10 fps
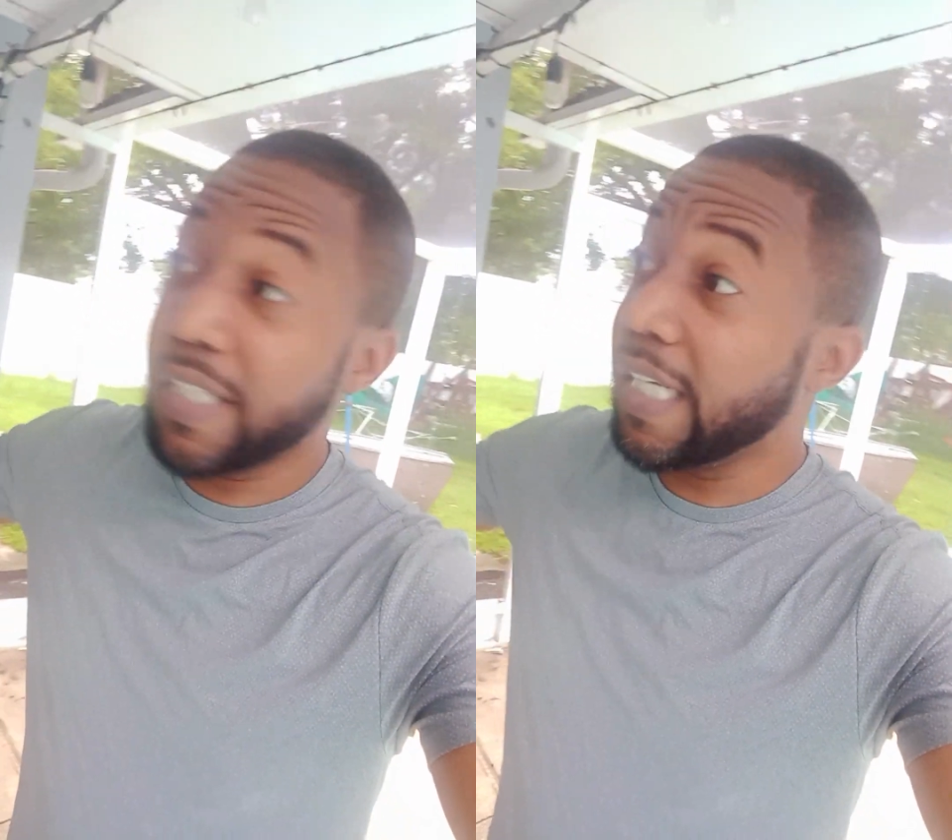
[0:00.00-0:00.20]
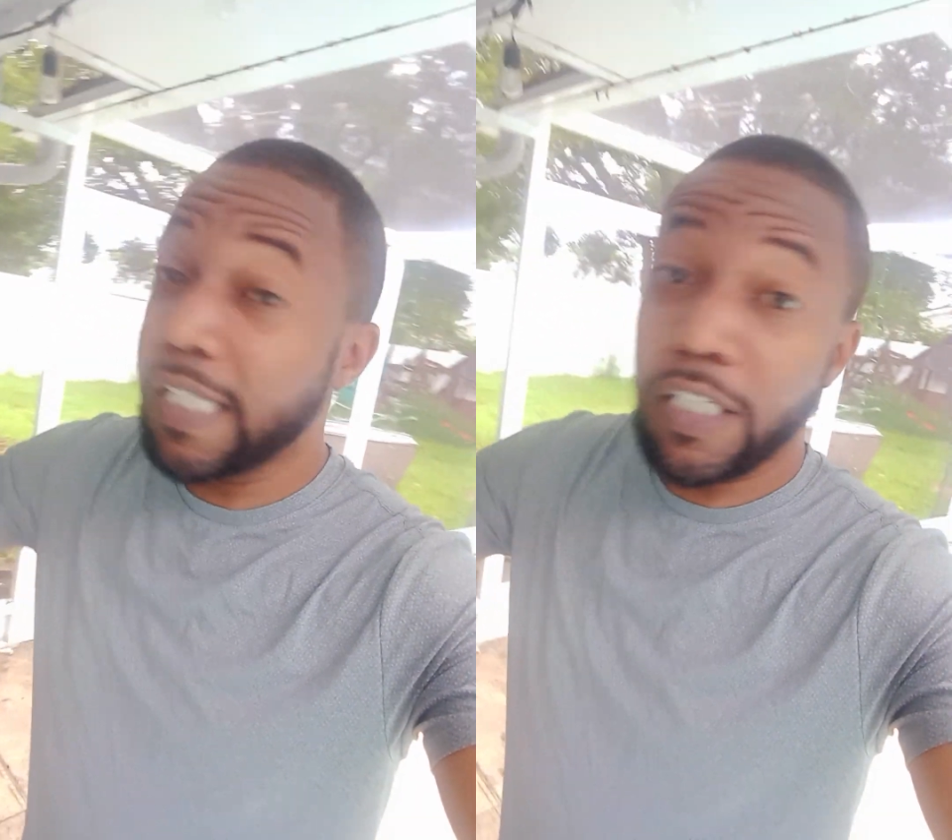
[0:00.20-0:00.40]

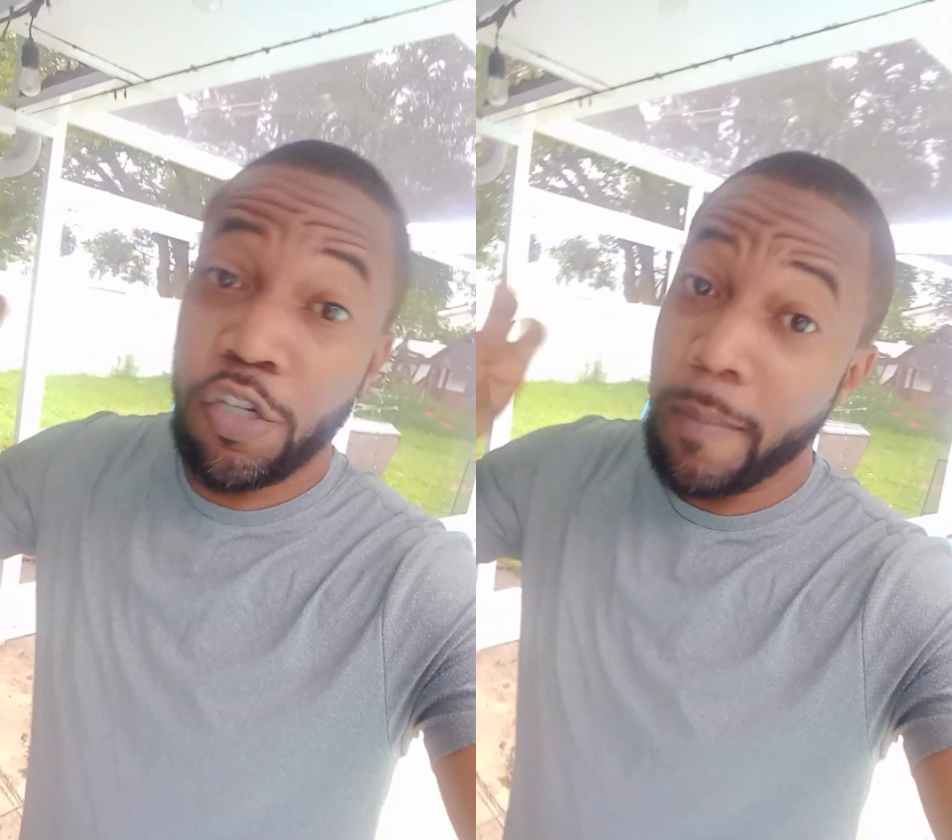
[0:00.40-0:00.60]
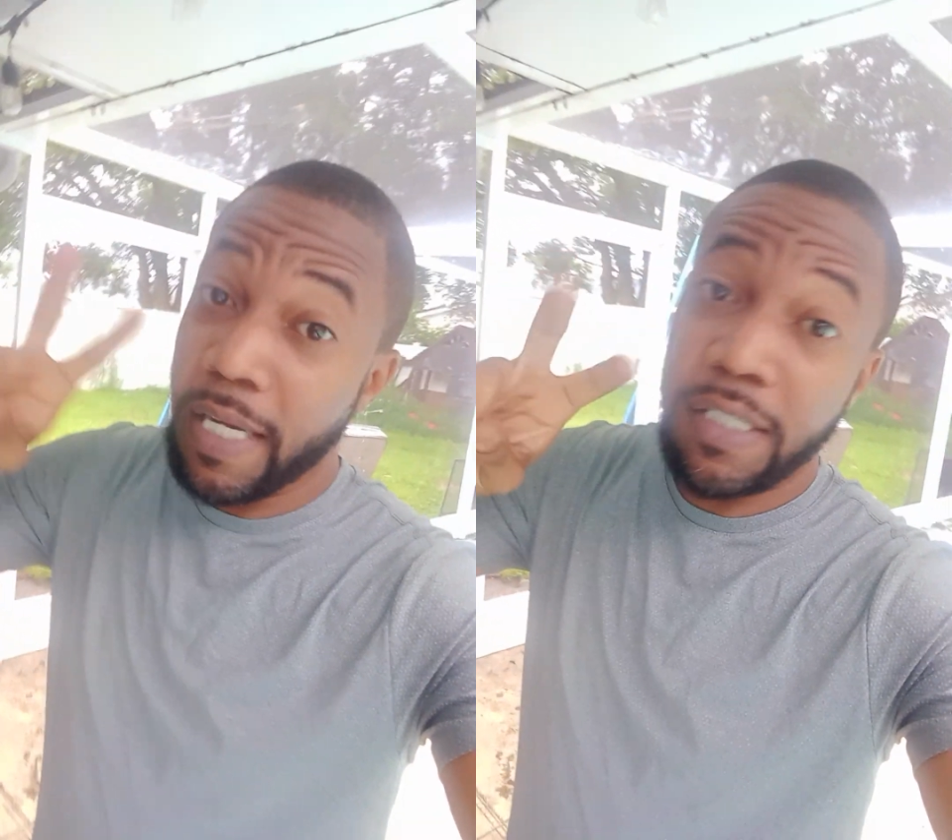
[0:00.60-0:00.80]
sending
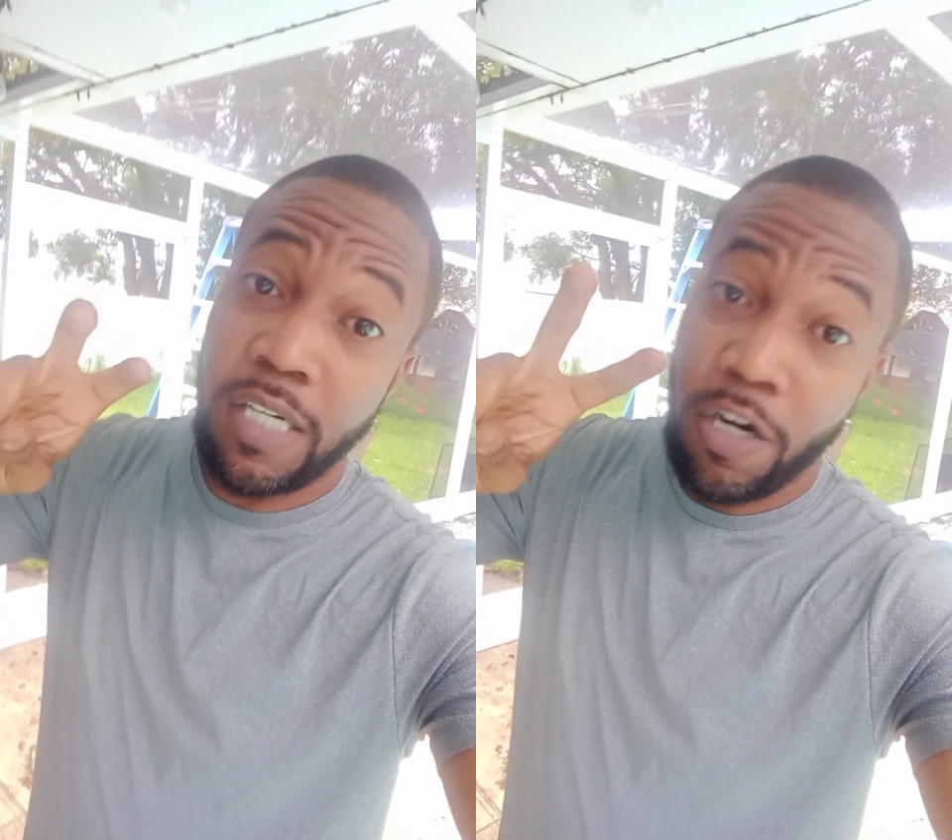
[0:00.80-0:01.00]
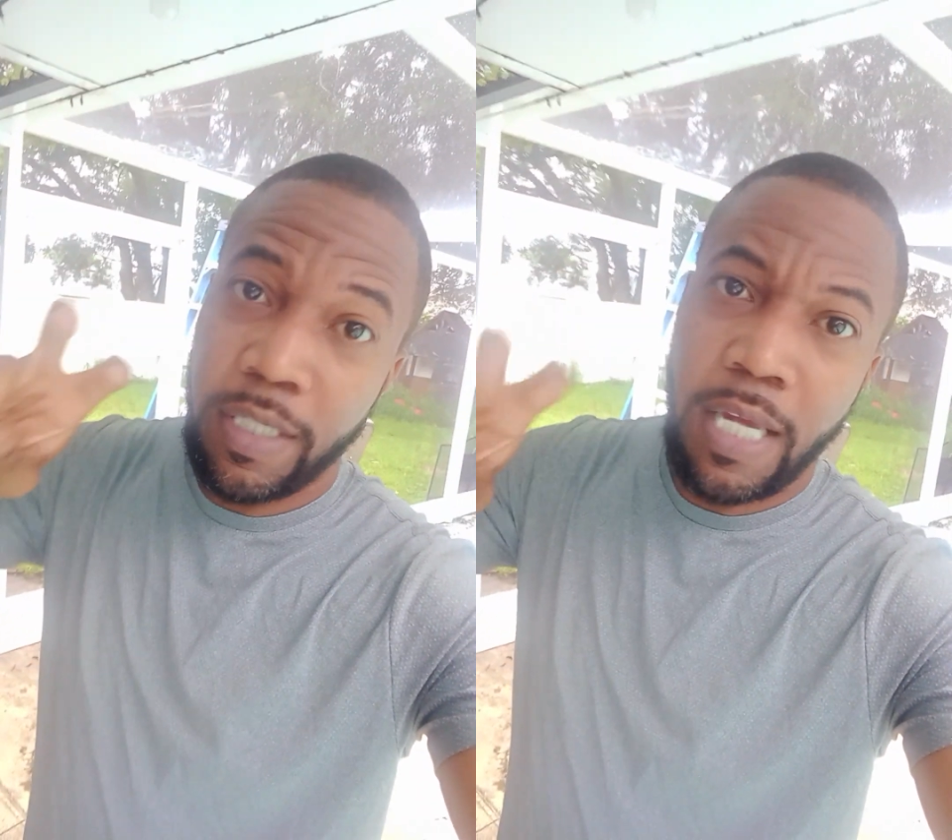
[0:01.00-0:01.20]

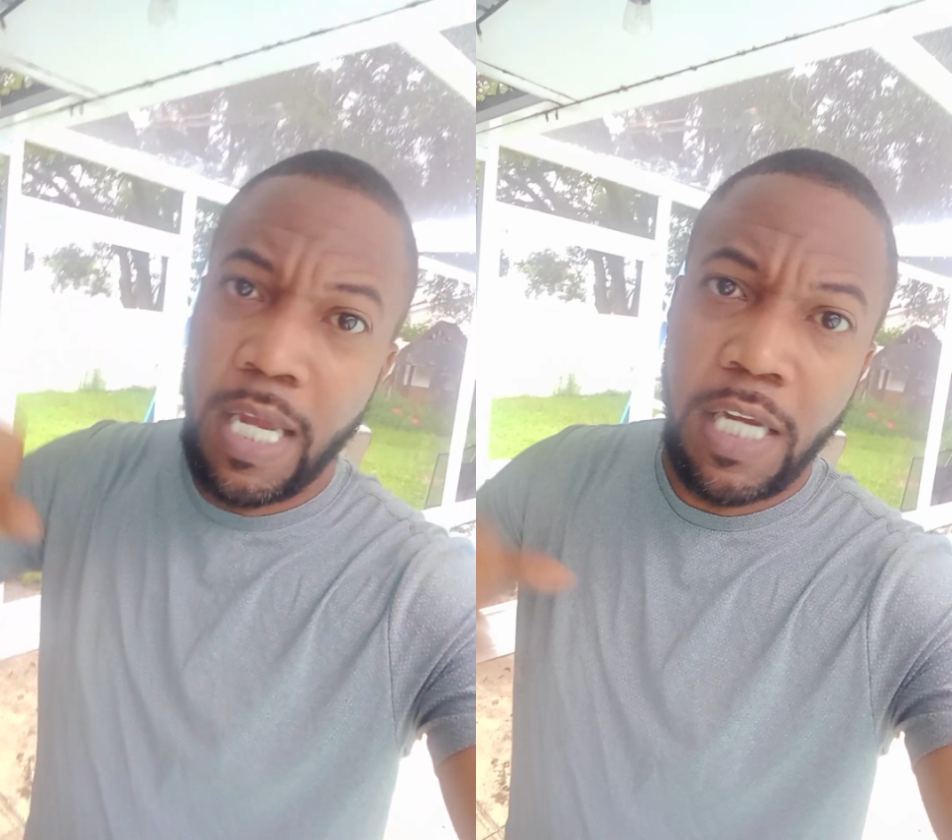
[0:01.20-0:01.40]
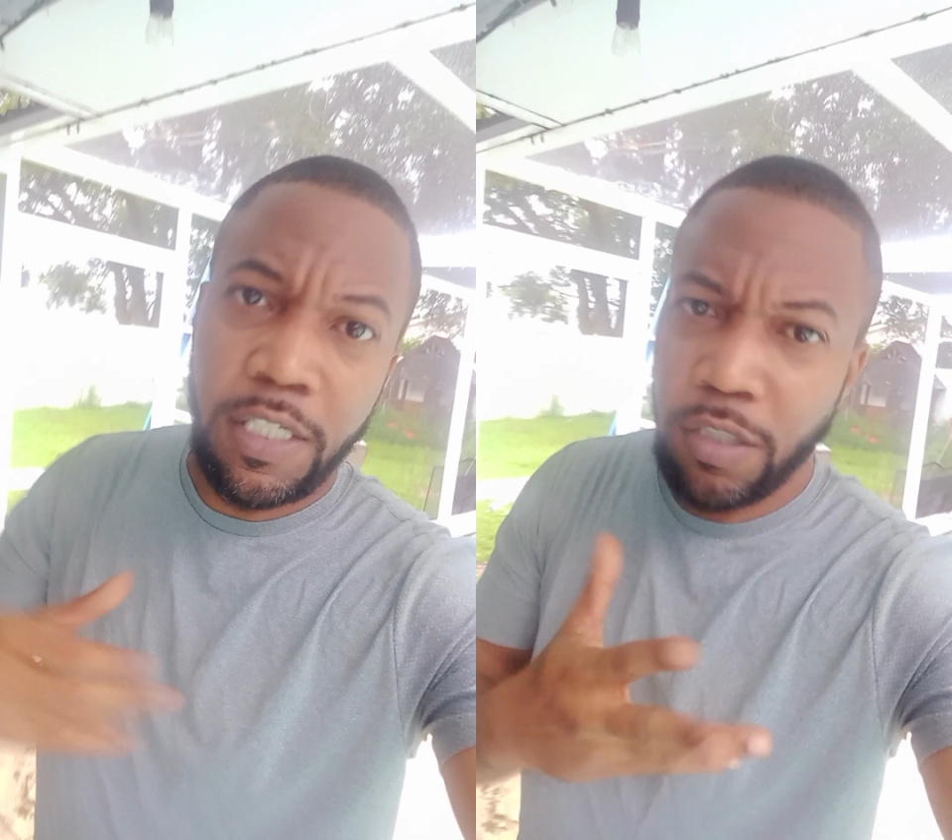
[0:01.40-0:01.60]
humanitarian aid